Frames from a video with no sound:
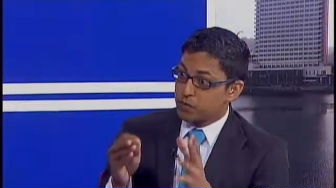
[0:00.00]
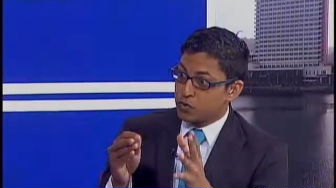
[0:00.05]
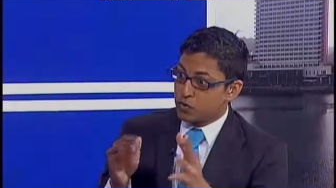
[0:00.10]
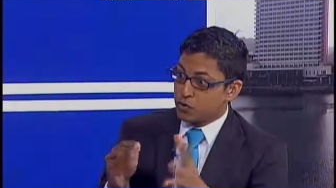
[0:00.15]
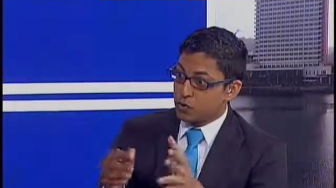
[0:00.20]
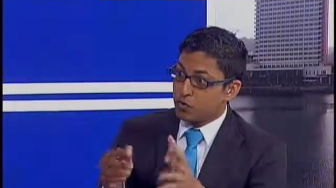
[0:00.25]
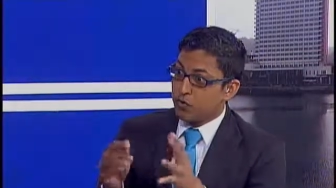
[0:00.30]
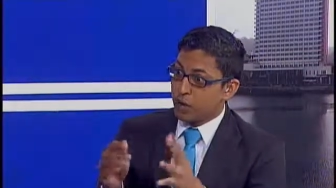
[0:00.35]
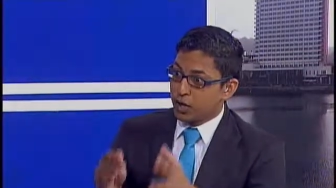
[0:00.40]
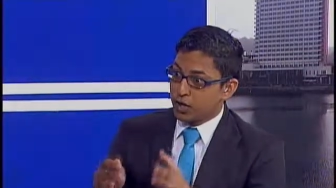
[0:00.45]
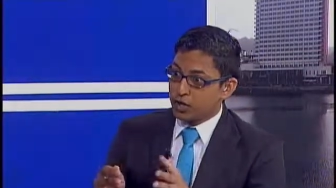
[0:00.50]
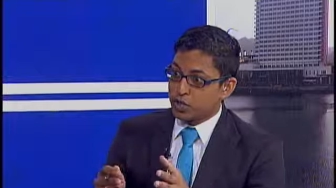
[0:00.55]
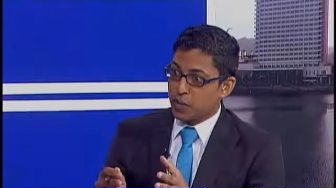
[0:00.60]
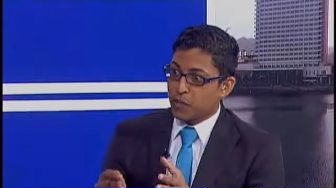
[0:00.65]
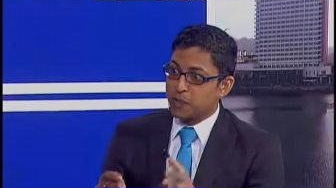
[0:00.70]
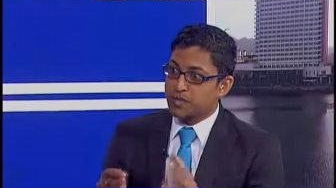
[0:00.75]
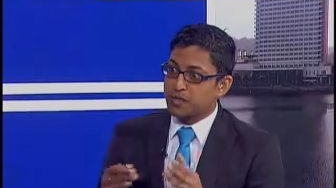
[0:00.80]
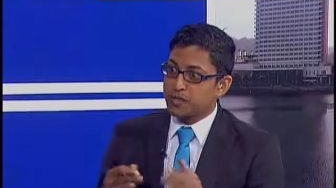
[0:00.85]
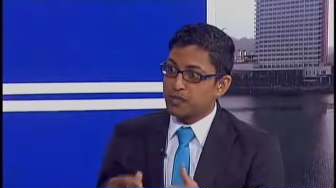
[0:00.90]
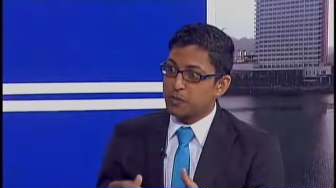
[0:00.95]
too much and
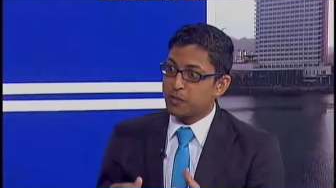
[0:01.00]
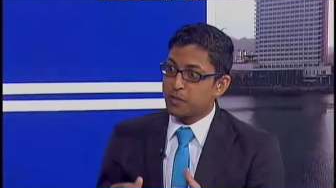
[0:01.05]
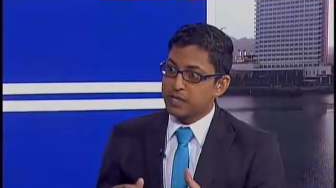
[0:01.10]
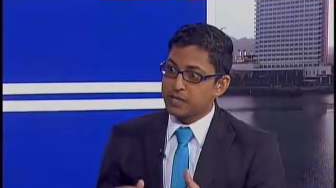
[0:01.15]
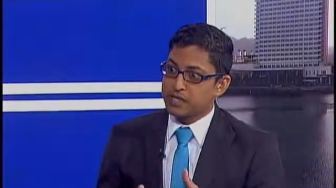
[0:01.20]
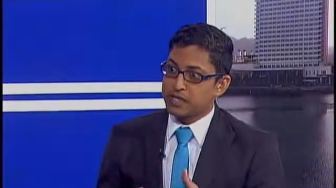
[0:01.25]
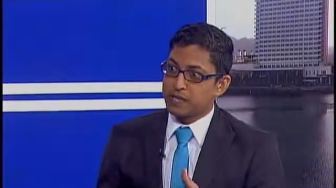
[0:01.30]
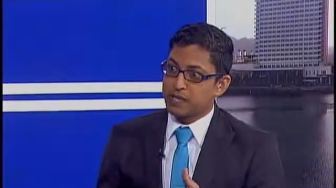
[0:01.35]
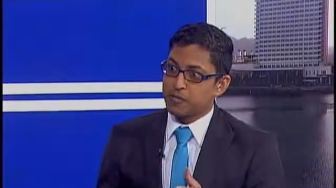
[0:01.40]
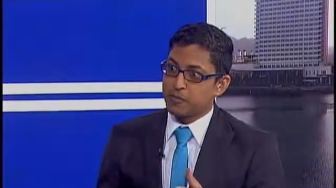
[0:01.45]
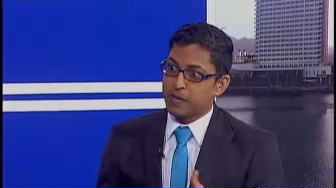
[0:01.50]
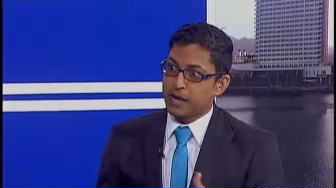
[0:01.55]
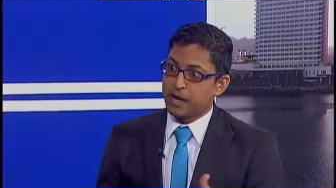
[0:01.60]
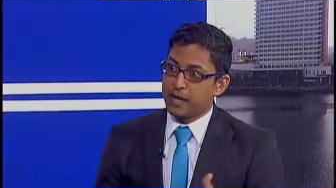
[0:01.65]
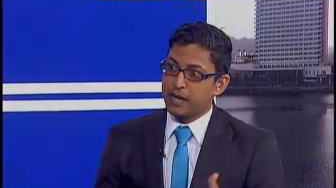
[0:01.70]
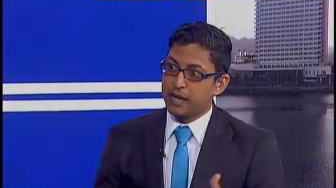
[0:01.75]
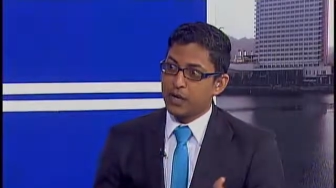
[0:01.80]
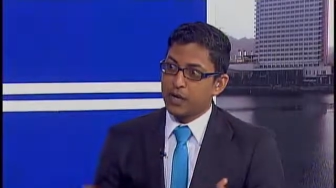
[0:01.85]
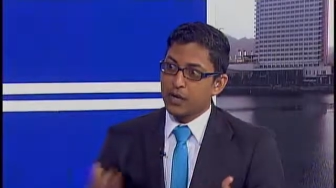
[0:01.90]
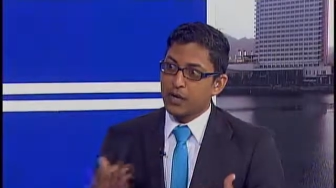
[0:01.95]
we set a precedent
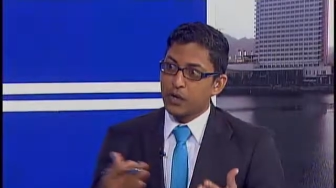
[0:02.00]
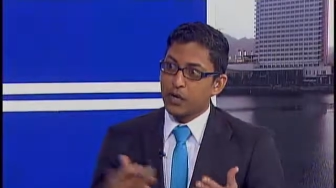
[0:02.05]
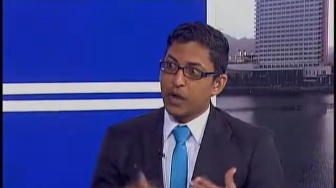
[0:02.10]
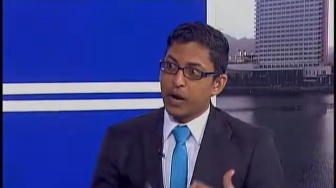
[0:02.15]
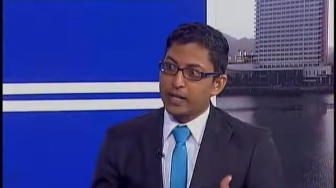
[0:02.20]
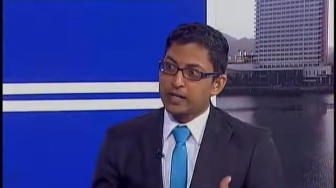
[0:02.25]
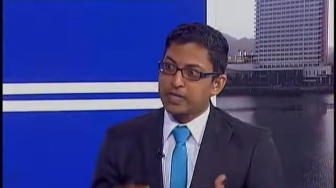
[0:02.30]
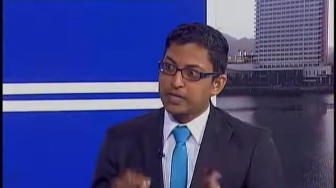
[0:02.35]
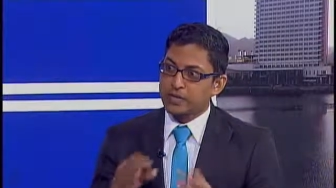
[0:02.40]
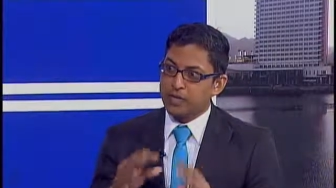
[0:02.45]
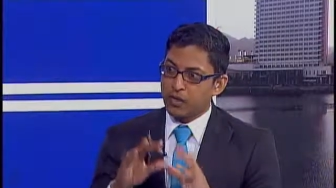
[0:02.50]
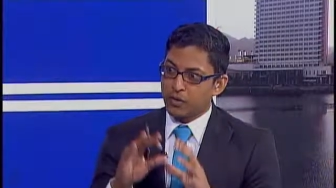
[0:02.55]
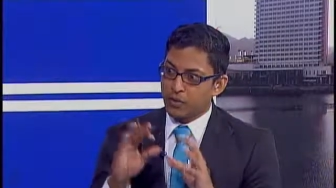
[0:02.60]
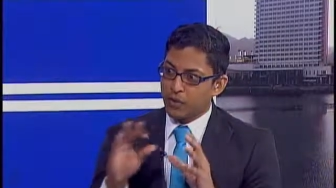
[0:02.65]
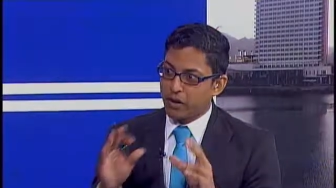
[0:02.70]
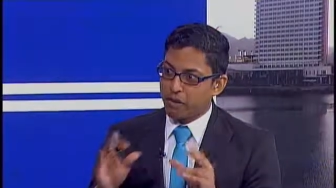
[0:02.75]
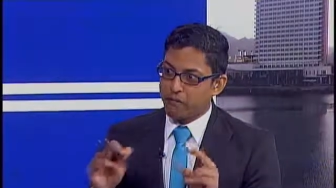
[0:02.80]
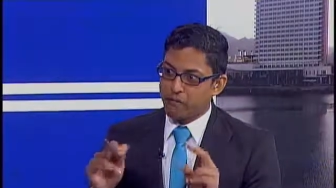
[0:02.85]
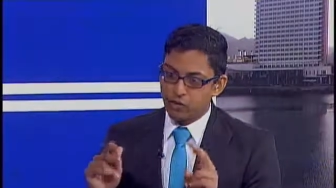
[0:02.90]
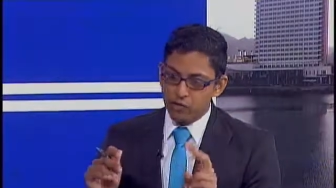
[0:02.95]
by granting that
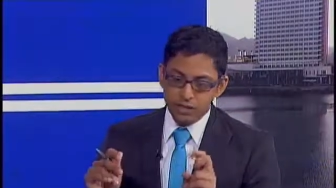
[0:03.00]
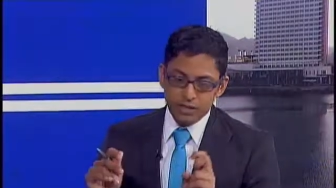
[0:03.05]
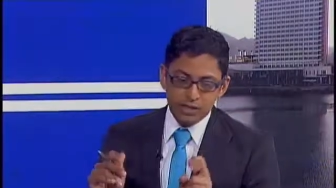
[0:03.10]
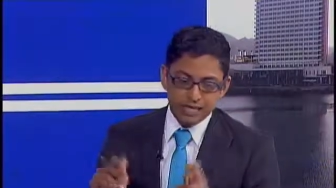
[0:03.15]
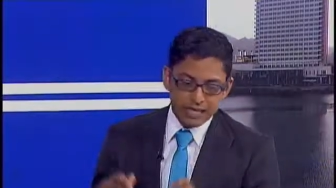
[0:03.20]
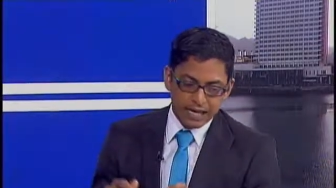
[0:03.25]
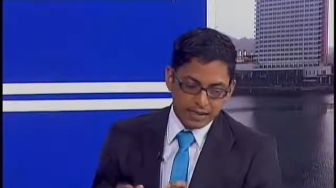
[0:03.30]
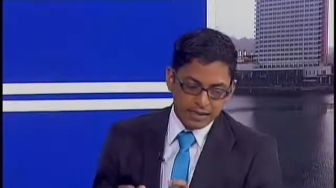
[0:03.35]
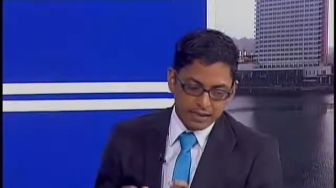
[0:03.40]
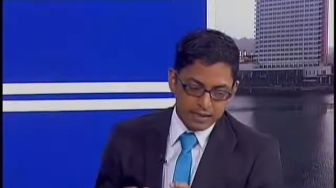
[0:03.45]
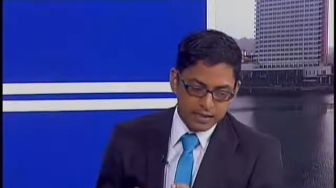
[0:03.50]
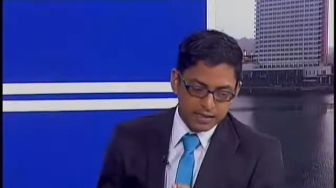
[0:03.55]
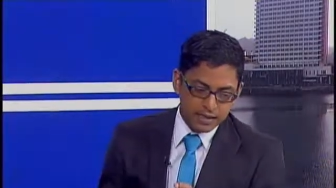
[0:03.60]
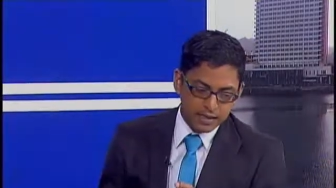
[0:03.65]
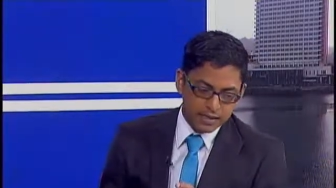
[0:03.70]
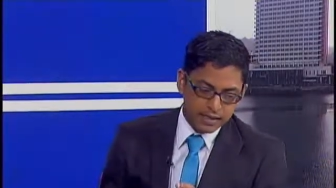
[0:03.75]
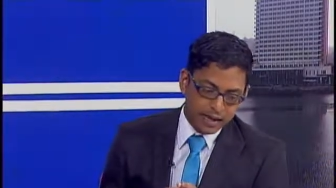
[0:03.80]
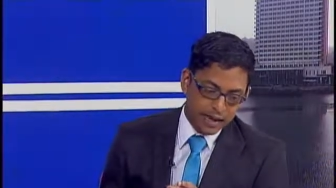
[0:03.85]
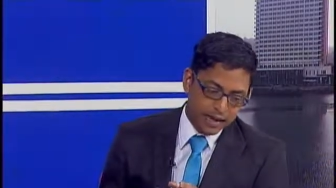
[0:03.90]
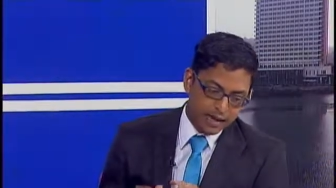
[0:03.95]
refugee status,
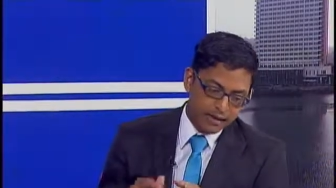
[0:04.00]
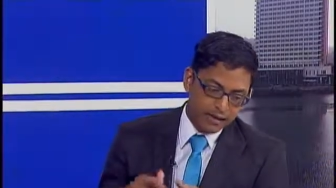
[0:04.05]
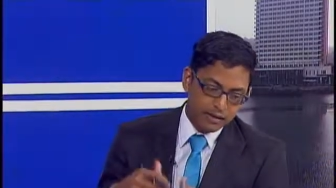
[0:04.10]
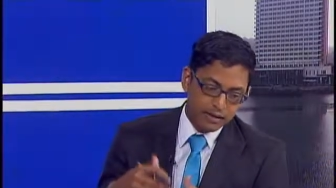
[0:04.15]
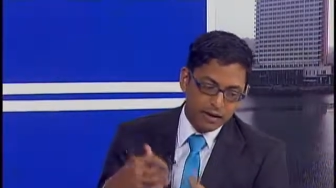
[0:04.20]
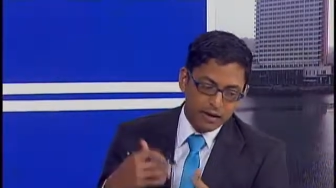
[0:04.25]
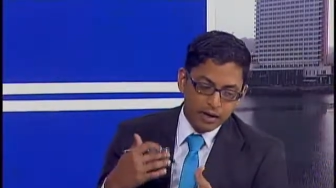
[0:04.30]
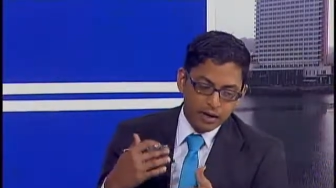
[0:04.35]
it can